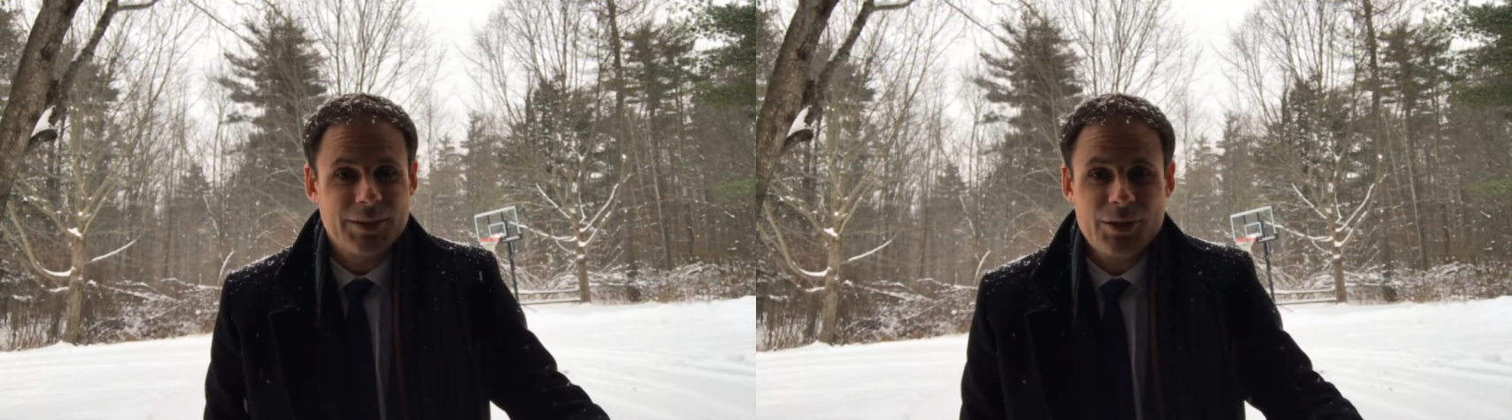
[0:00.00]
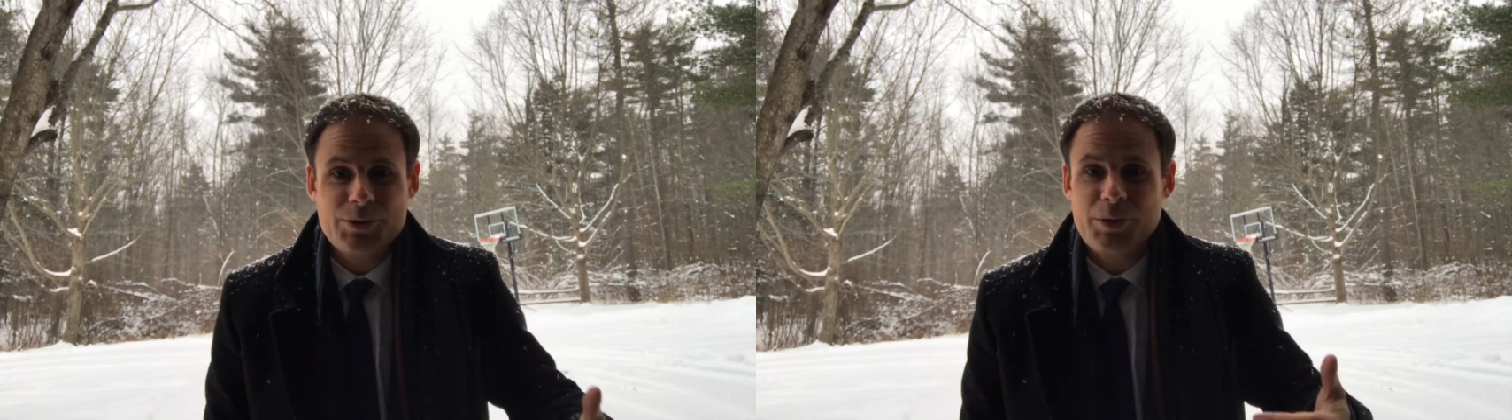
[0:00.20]

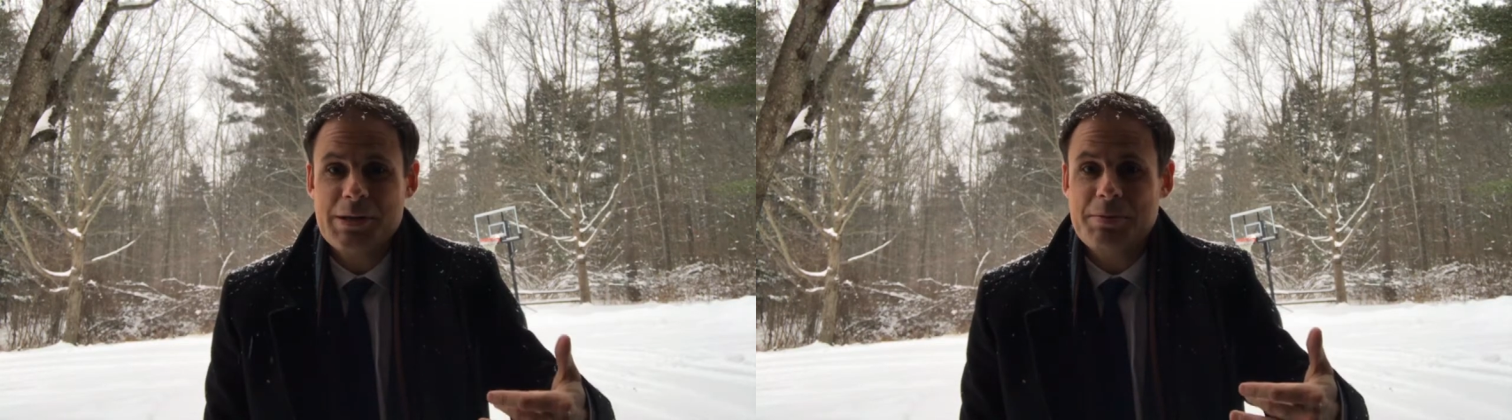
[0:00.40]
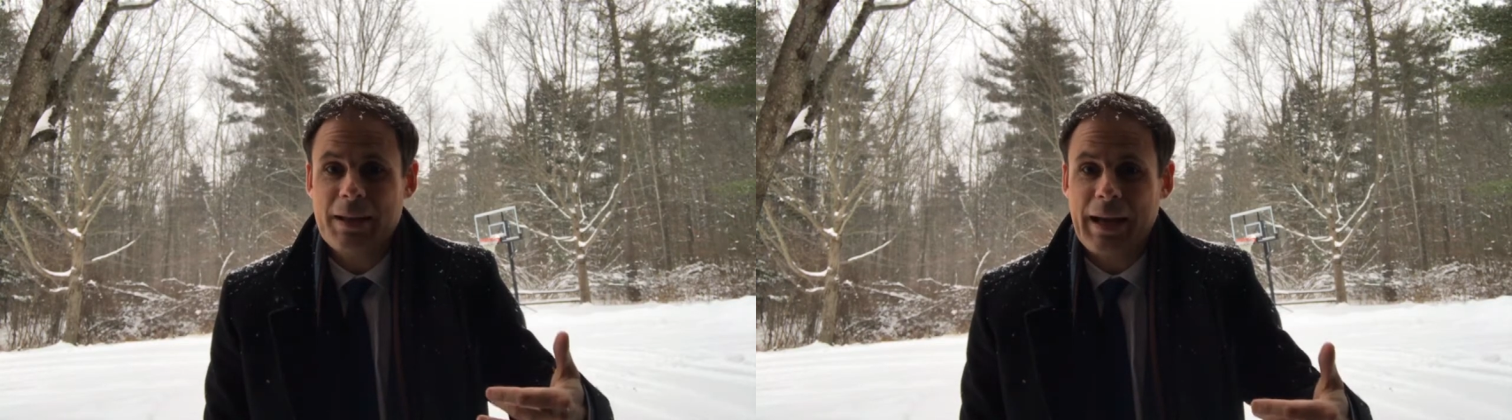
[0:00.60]
The nurse
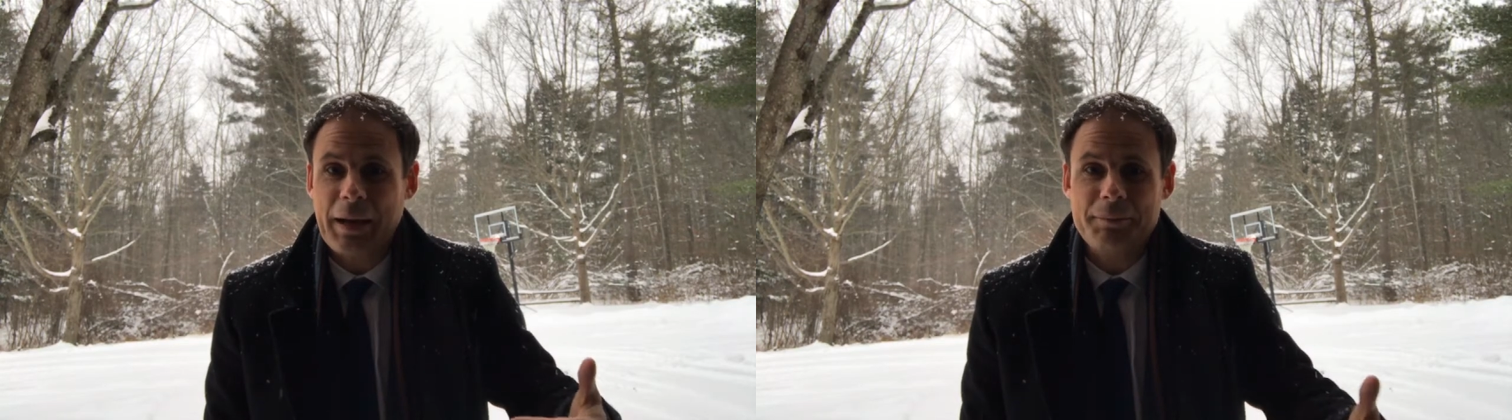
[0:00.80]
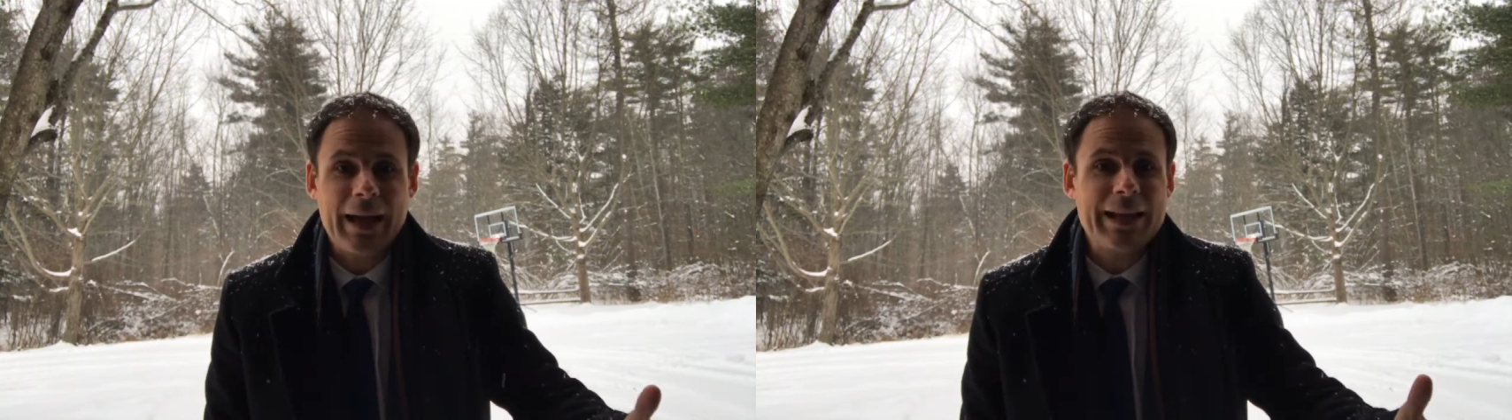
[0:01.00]
treats me
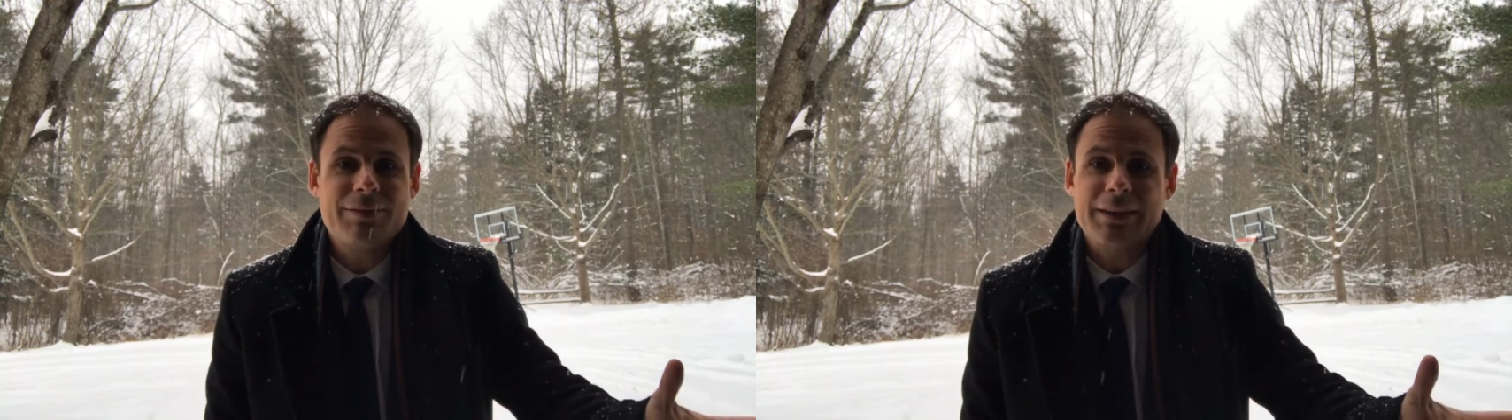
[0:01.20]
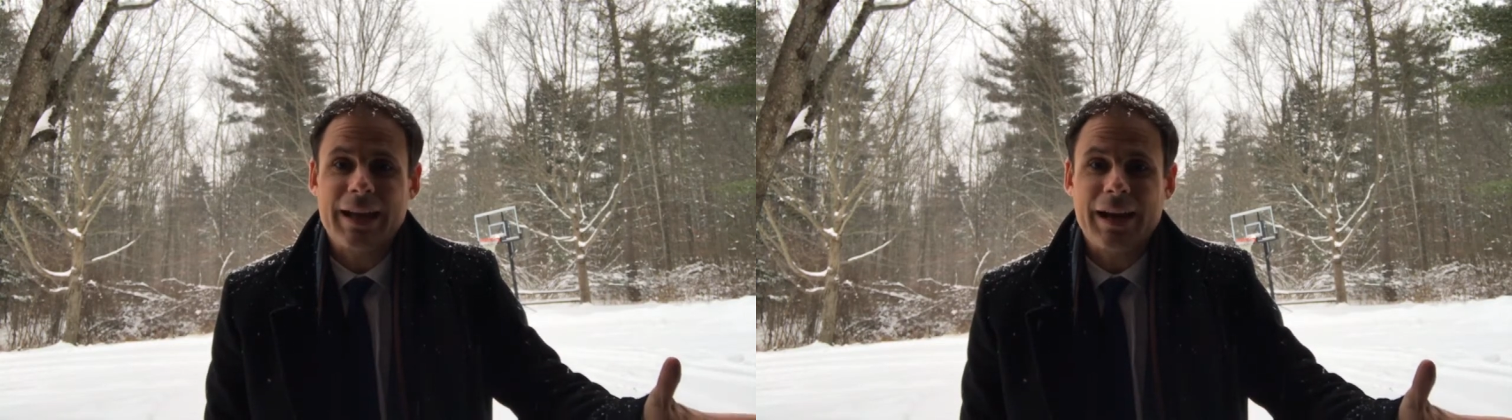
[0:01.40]
like I'm
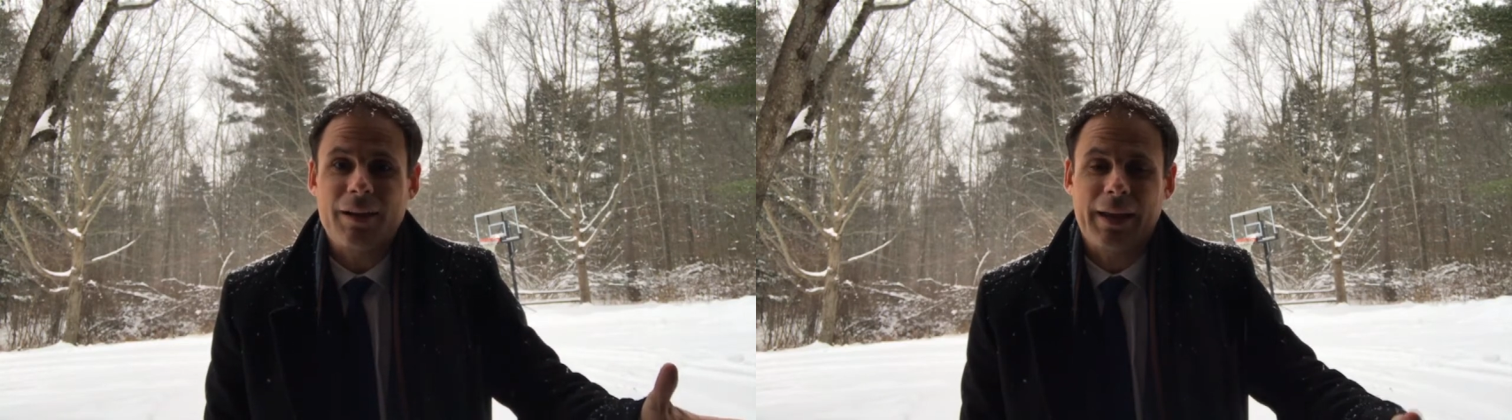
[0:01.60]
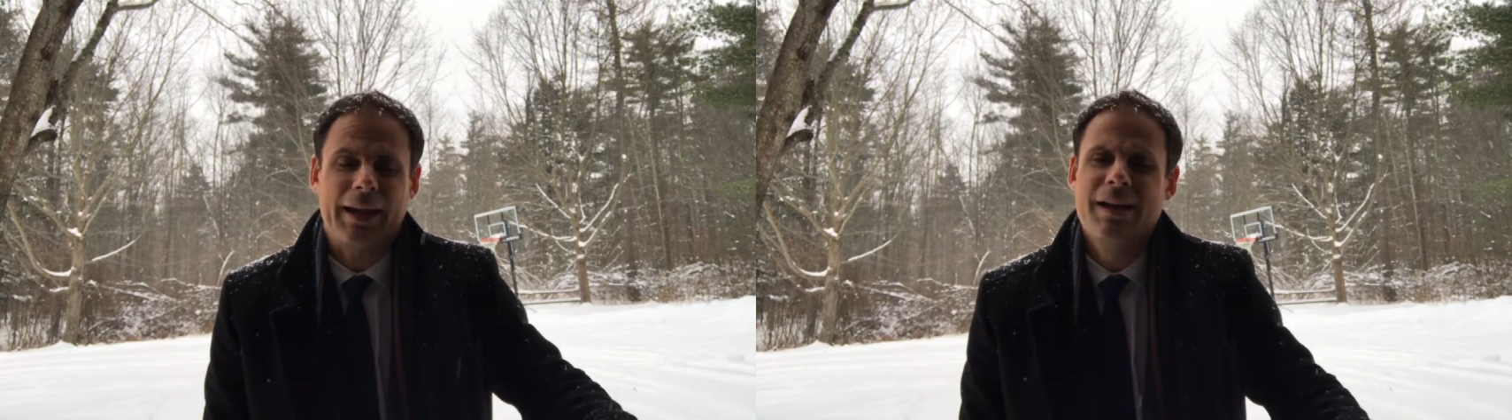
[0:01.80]
not even
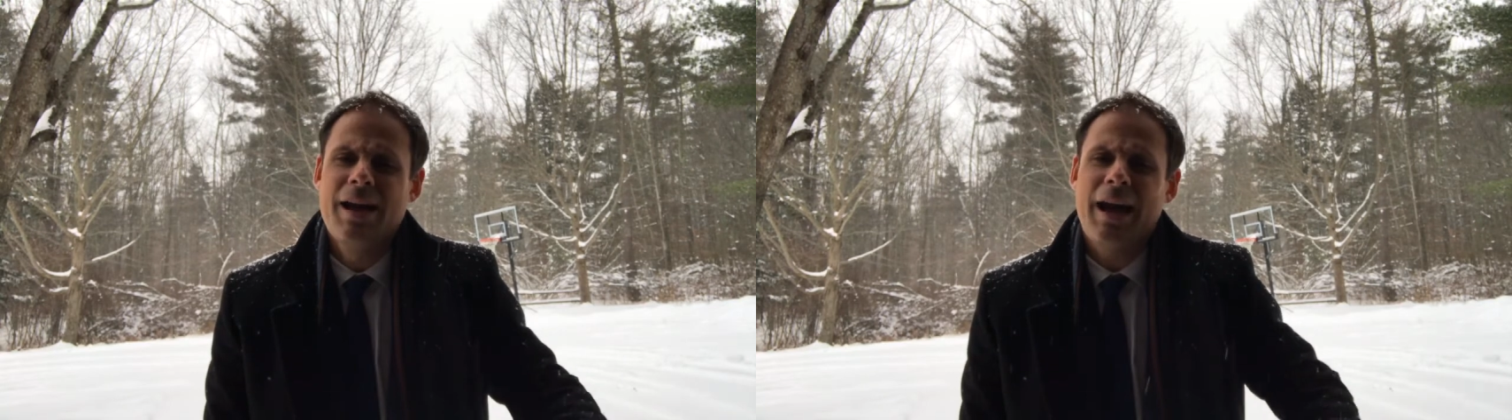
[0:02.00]
there, like